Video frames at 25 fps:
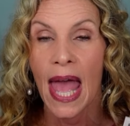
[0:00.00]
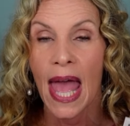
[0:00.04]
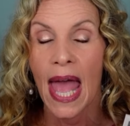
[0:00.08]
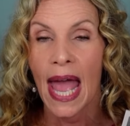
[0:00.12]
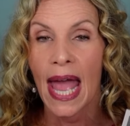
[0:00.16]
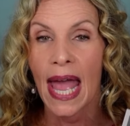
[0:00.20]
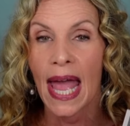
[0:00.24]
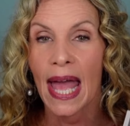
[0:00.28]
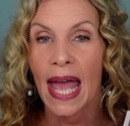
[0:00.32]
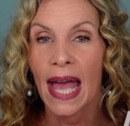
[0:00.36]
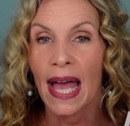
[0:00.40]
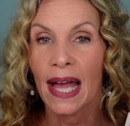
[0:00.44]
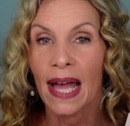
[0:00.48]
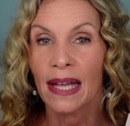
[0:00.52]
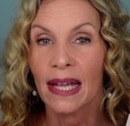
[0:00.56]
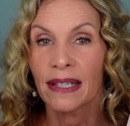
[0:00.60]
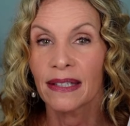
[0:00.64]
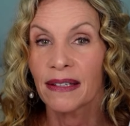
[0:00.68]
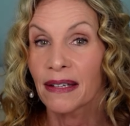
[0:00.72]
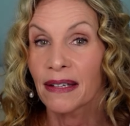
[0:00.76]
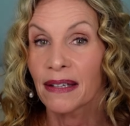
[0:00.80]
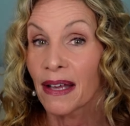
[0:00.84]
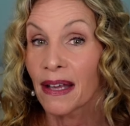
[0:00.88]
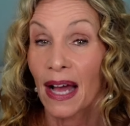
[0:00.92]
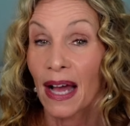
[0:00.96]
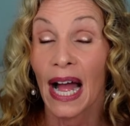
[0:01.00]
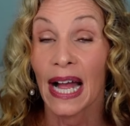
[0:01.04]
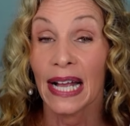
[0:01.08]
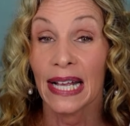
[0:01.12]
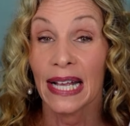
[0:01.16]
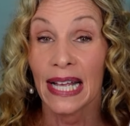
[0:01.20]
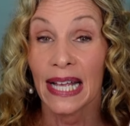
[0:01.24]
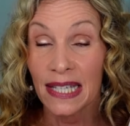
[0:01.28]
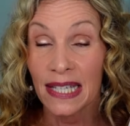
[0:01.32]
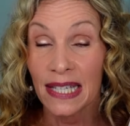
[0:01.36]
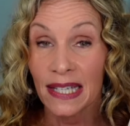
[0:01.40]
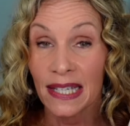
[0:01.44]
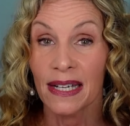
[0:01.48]
and I
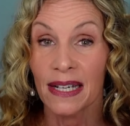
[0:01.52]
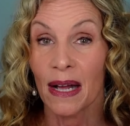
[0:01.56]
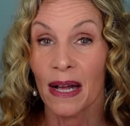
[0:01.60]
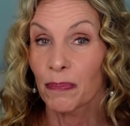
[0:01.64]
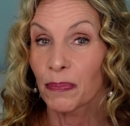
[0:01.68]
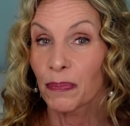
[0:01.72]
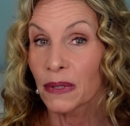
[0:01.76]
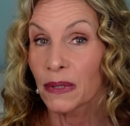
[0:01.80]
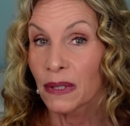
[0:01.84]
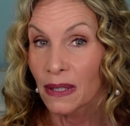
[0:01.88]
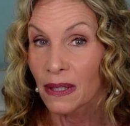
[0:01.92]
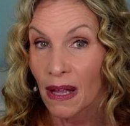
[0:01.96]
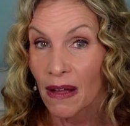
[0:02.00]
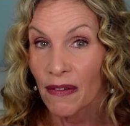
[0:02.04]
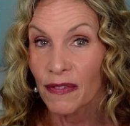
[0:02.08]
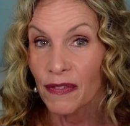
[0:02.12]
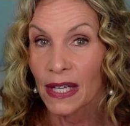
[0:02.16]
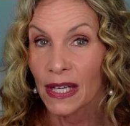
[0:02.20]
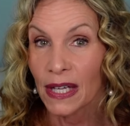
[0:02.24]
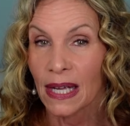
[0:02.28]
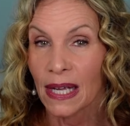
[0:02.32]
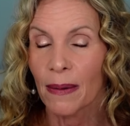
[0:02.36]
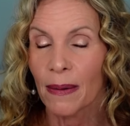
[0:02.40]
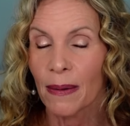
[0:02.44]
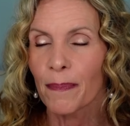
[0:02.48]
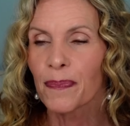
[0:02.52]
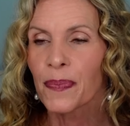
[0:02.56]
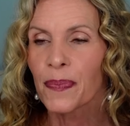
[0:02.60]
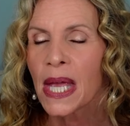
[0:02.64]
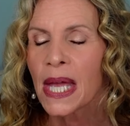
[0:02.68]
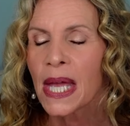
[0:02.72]
ended up loving them.